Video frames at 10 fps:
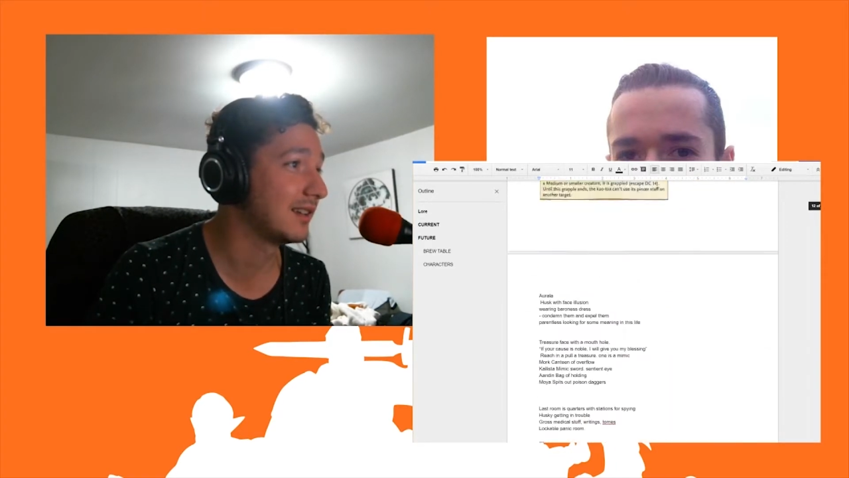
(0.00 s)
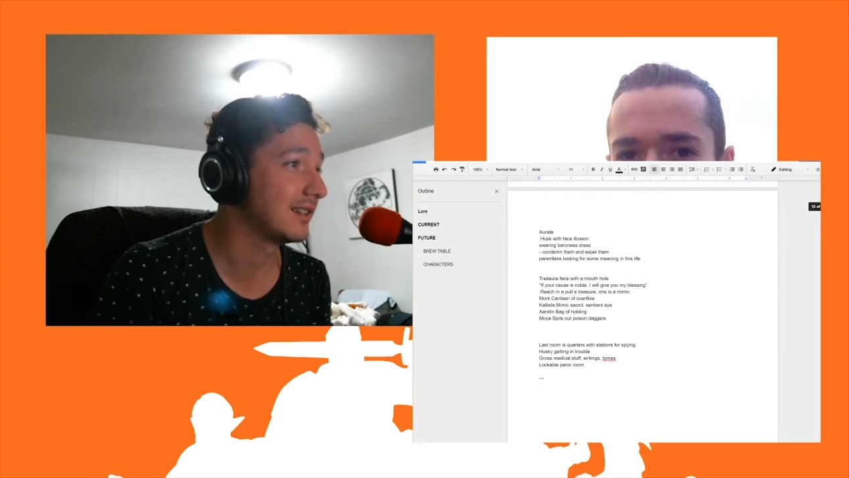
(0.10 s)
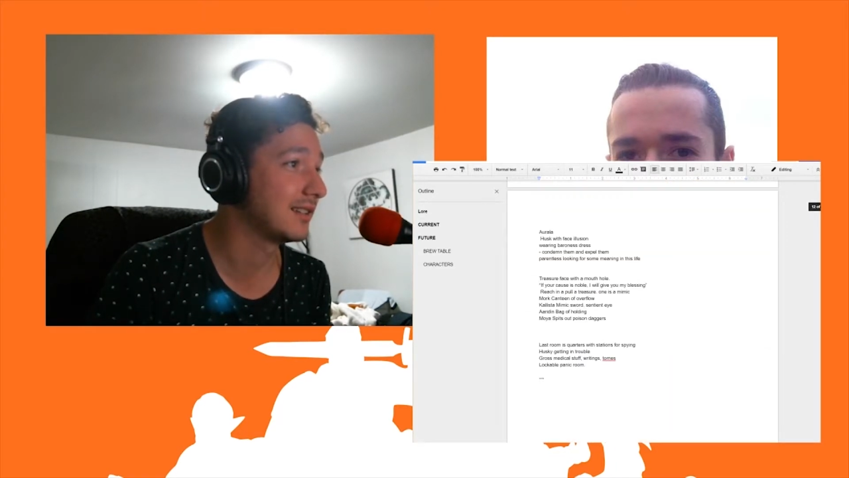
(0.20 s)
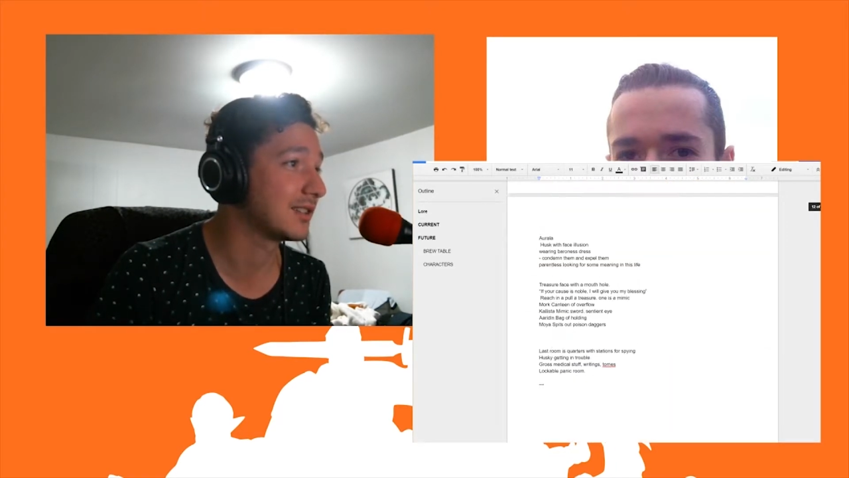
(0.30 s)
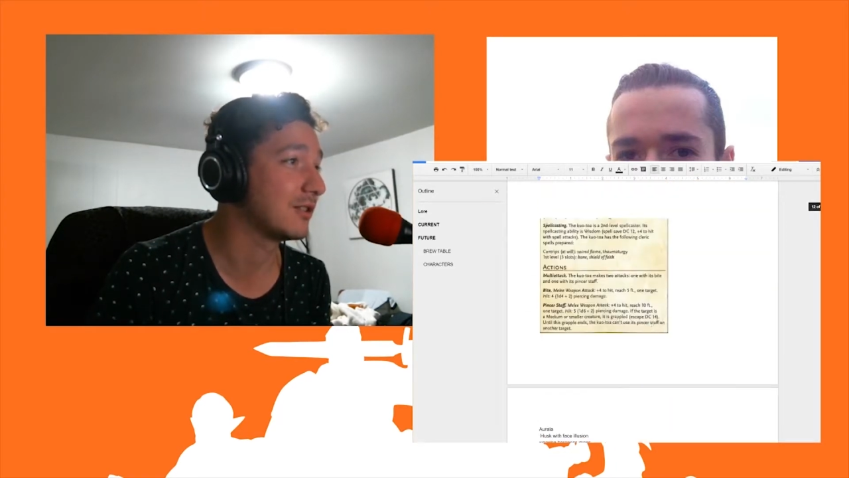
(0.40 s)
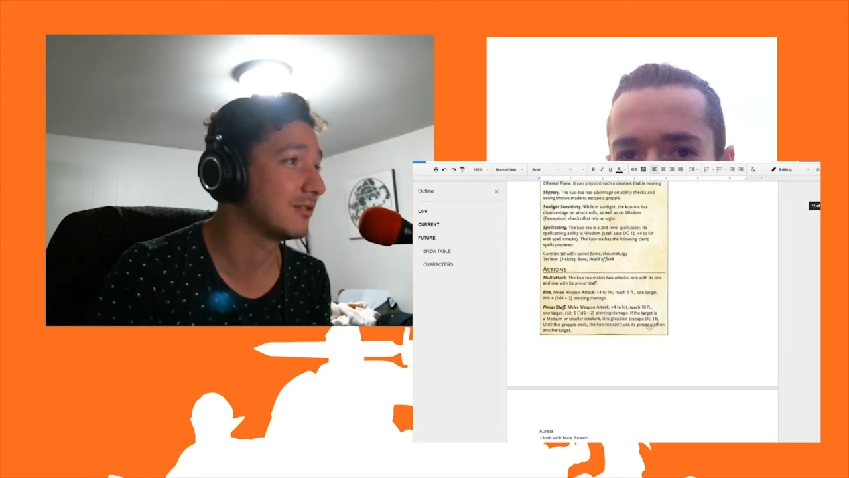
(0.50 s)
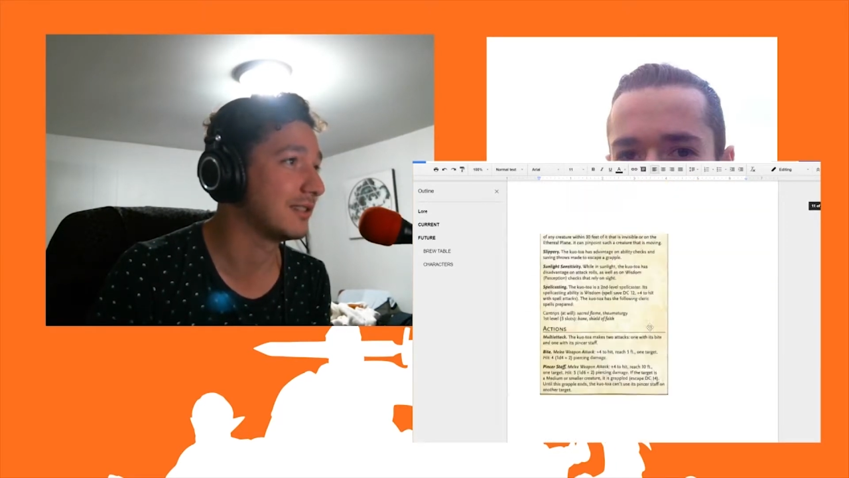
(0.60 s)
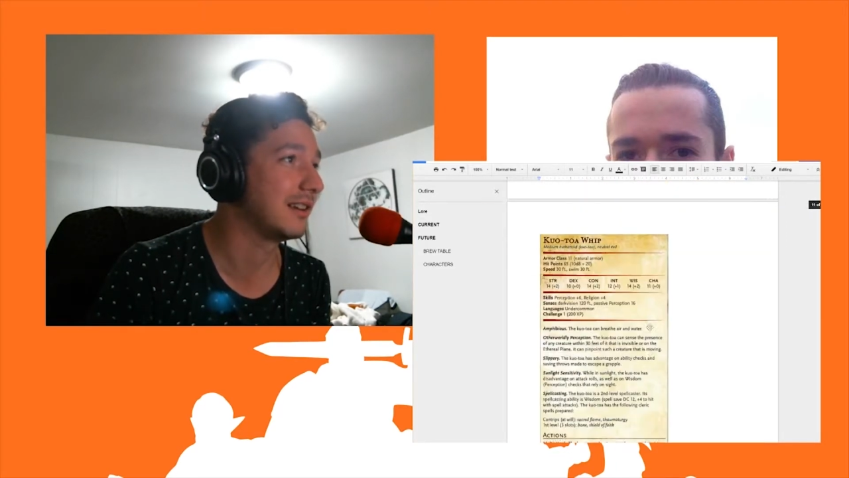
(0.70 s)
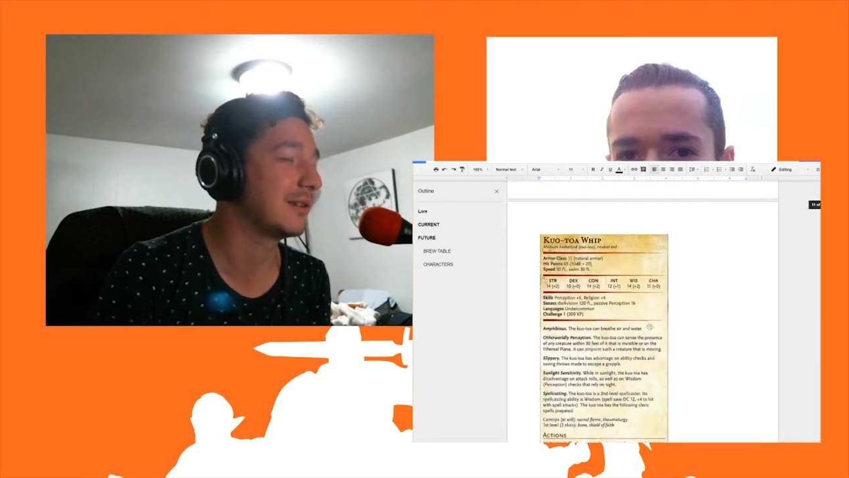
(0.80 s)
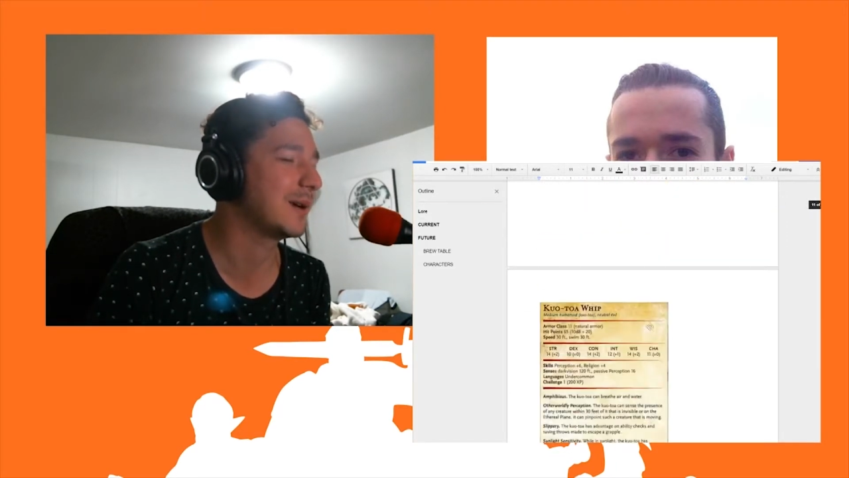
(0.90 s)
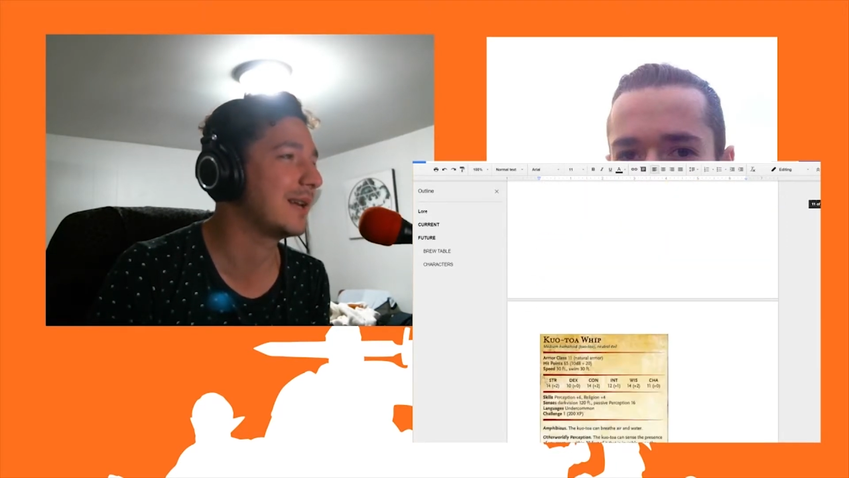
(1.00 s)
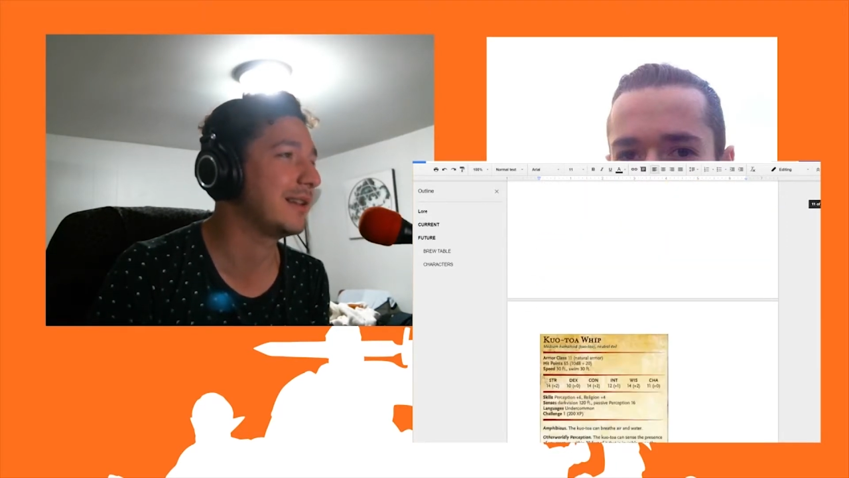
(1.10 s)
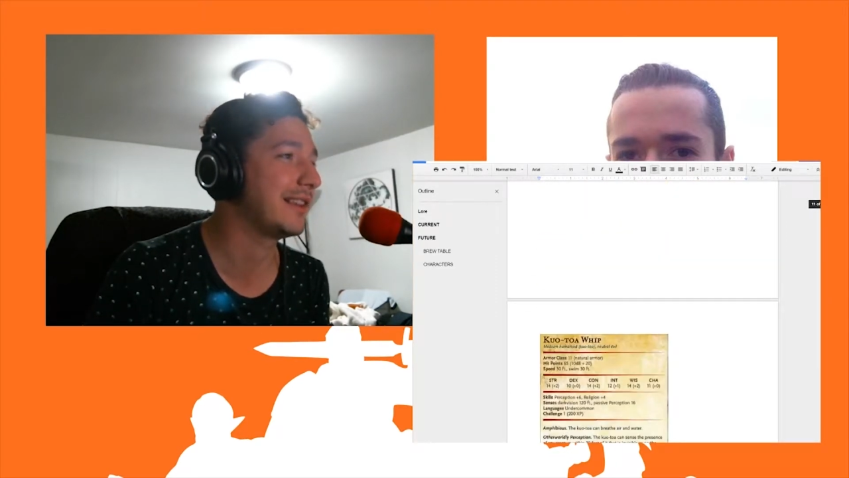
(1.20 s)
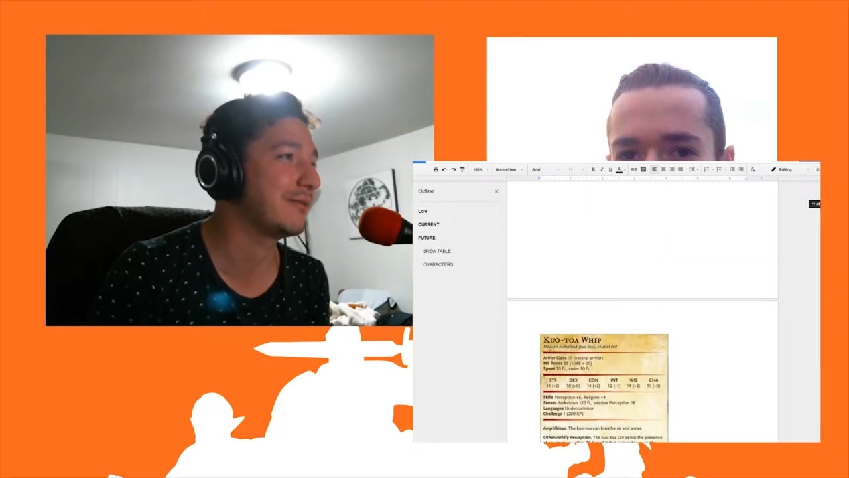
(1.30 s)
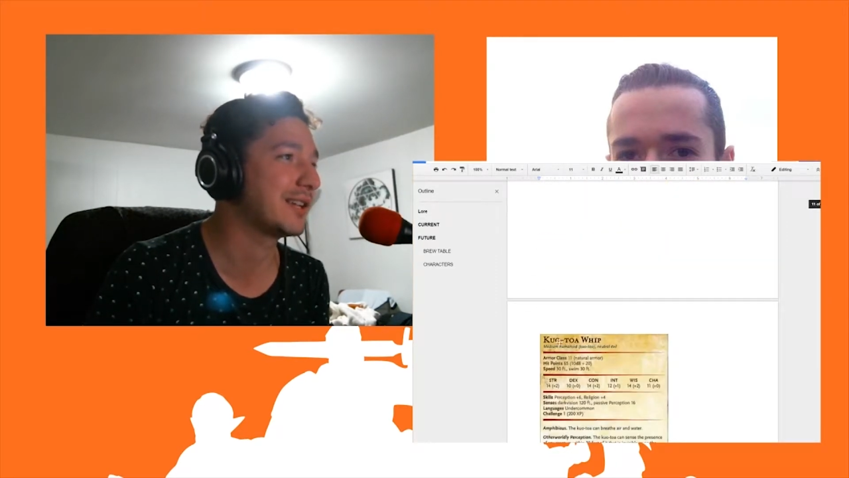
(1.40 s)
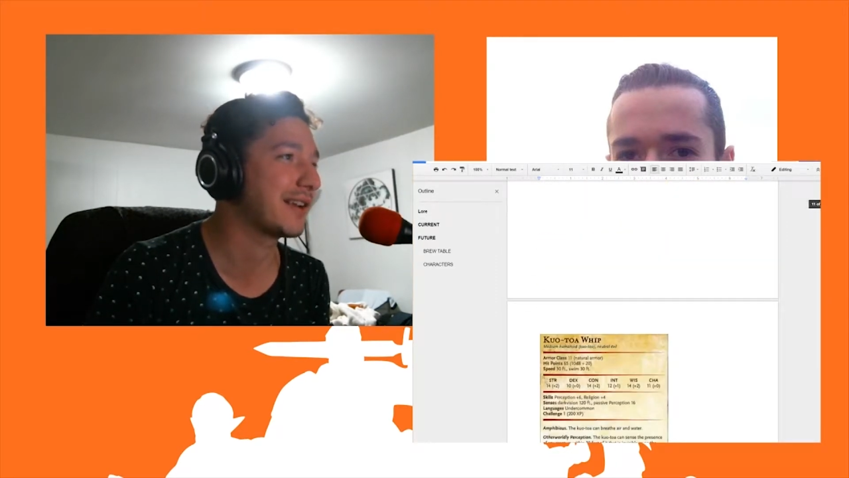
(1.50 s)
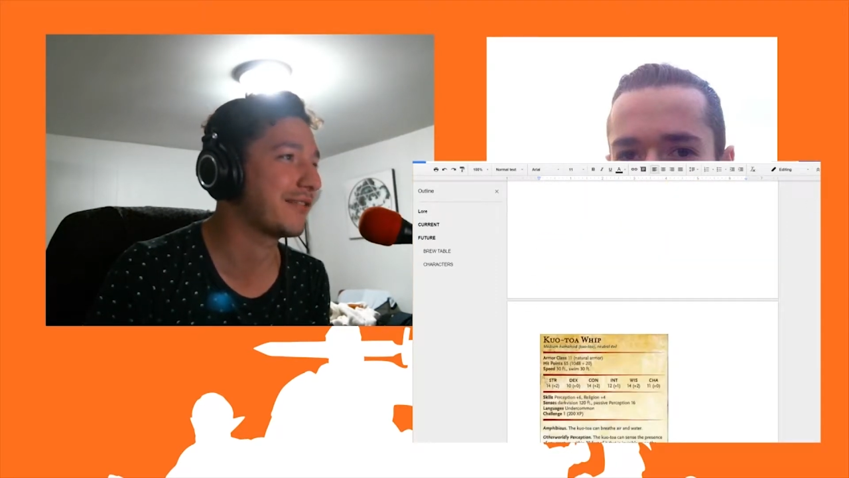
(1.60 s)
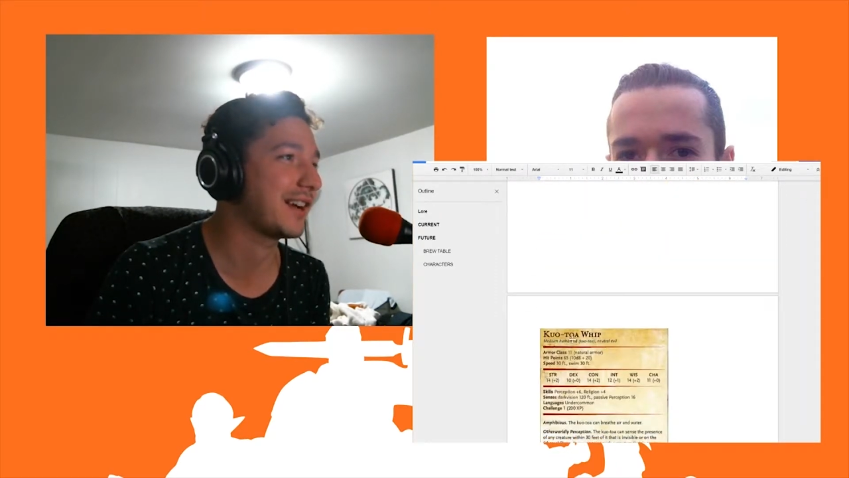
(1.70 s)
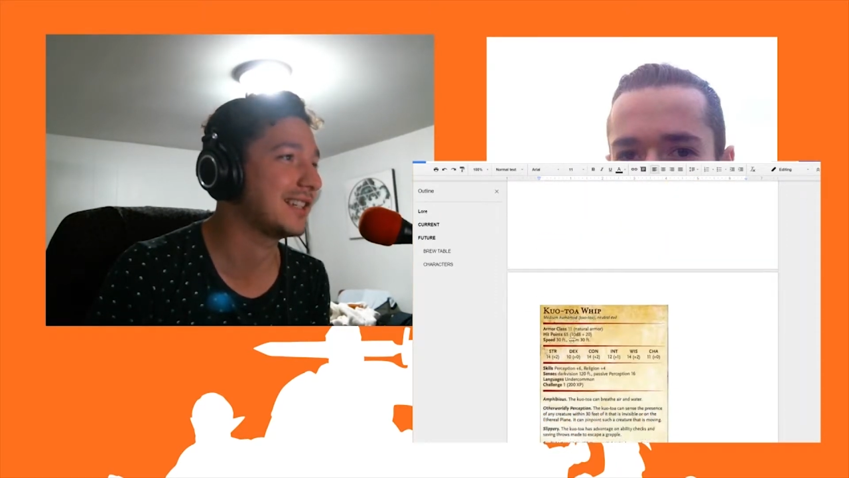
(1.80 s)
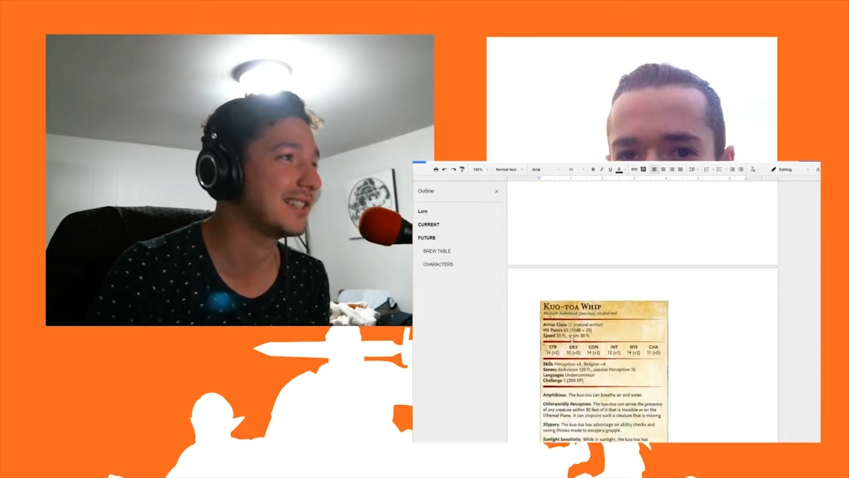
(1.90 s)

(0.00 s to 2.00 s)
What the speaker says: then when I find